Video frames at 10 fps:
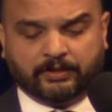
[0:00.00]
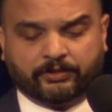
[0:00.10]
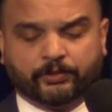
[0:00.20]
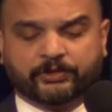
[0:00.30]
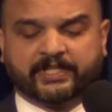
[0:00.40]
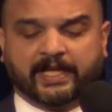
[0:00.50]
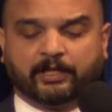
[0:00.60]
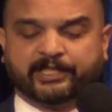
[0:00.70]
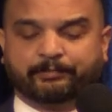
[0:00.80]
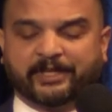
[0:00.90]
Through
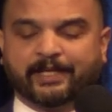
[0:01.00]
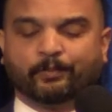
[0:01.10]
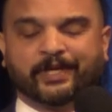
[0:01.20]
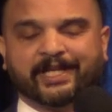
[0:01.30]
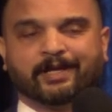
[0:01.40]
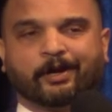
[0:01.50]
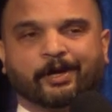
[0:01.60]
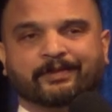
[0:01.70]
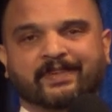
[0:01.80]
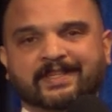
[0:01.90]
CLDP, we
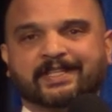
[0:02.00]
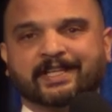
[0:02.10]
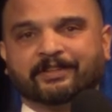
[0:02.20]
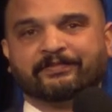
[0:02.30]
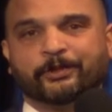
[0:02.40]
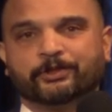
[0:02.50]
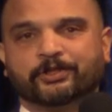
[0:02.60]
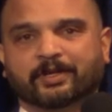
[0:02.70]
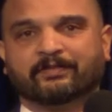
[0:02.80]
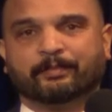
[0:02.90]
are investing in the
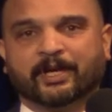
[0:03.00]
future of